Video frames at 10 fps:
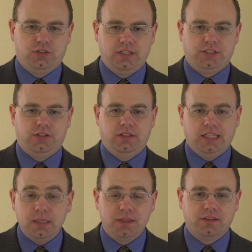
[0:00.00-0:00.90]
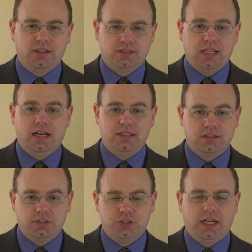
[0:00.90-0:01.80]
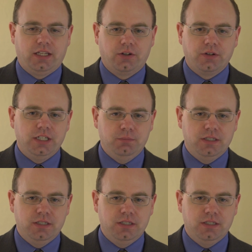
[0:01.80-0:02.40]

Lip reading: sector and keeping things honest and checking greedy